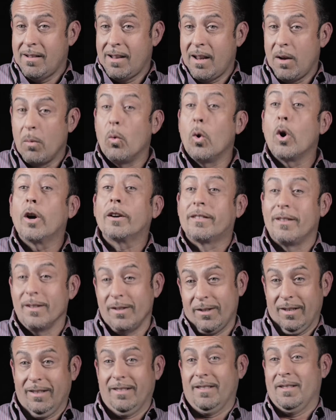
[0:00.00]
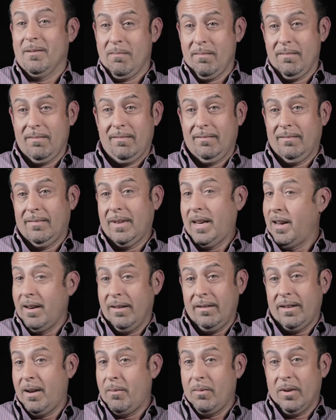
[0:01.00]
he worked the system.
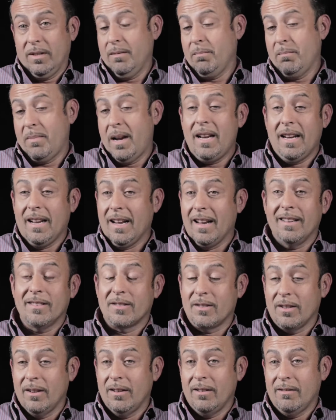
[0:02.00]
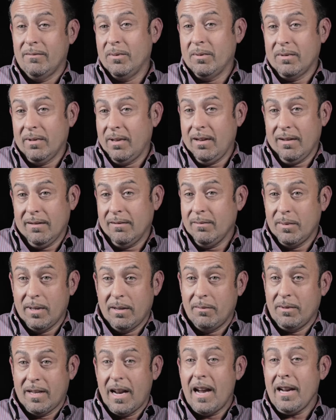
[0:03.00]
He wasn't beating it, so
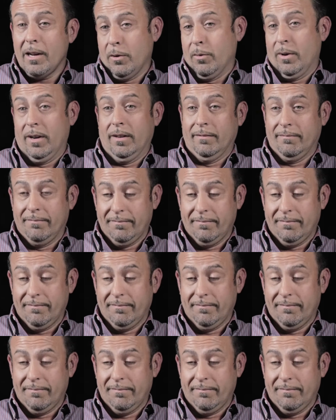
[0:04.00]
it was accurate.